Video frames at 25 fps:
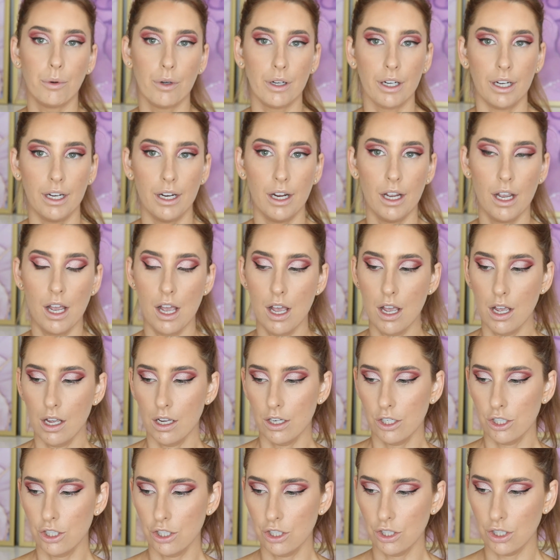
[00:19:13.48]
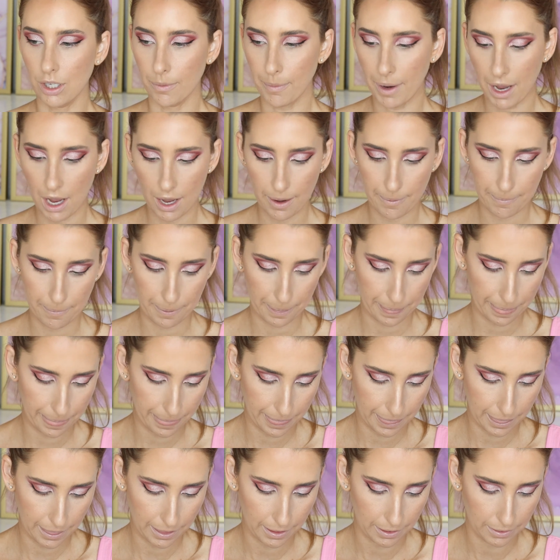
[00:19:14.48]
pretty shimmer.
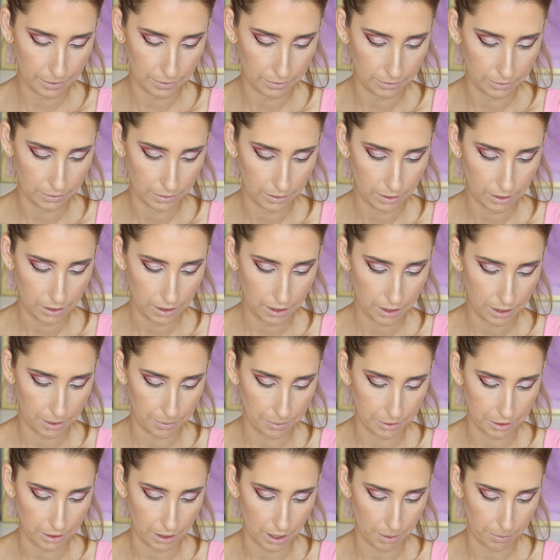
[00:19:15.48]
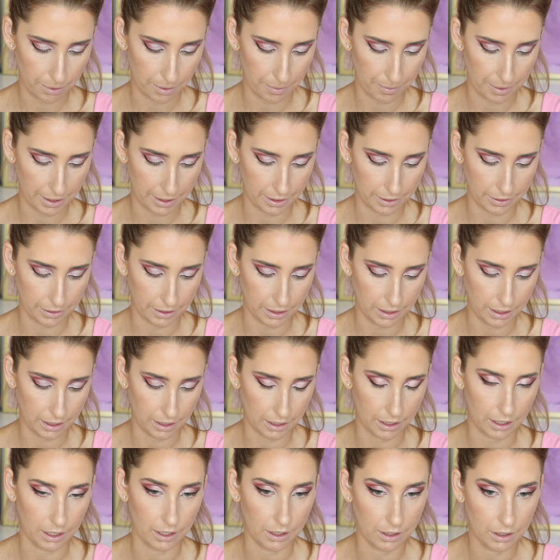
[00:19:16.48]
And I'm just going to put that in the
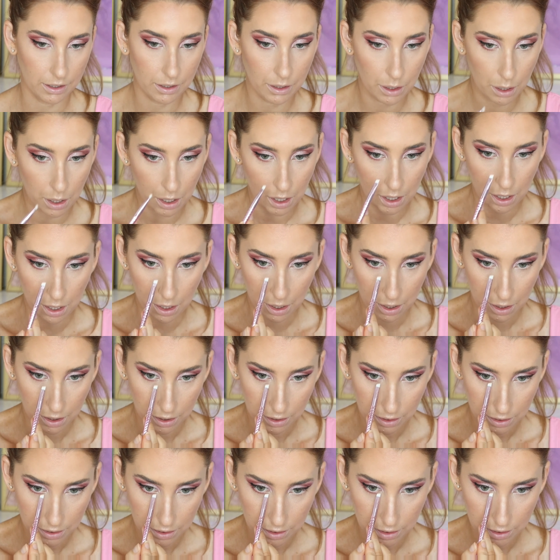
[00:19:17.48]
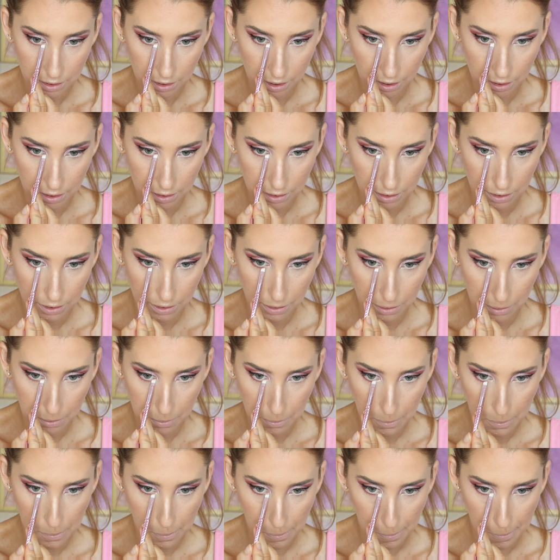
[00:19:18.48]
inner section.
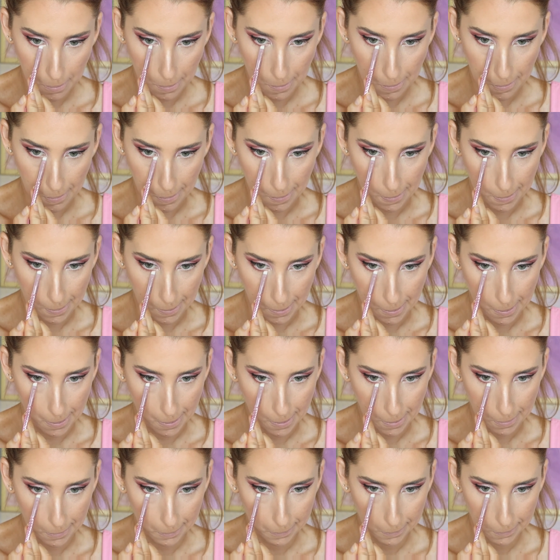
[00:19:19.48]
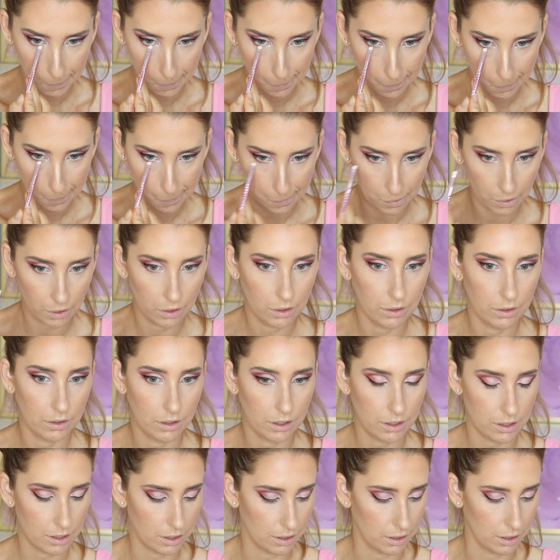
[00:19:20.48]
Oh, yeah.
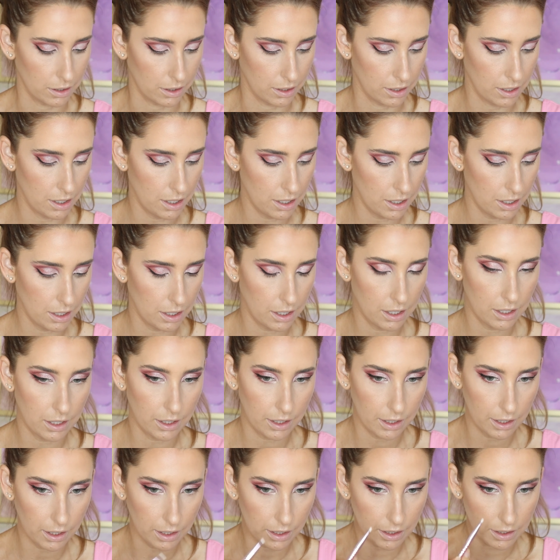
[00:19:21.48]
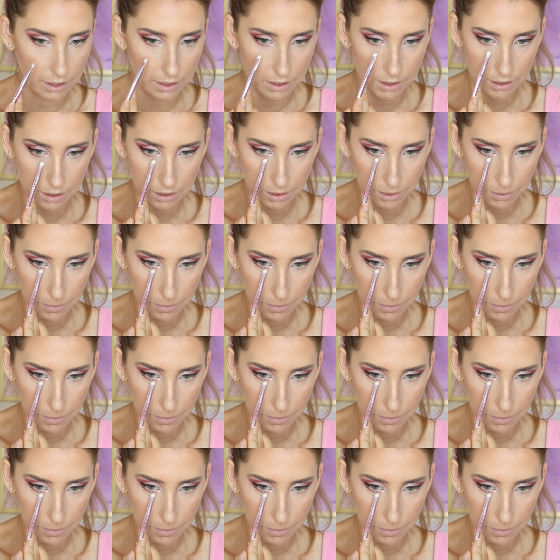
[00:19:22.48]
That's nice.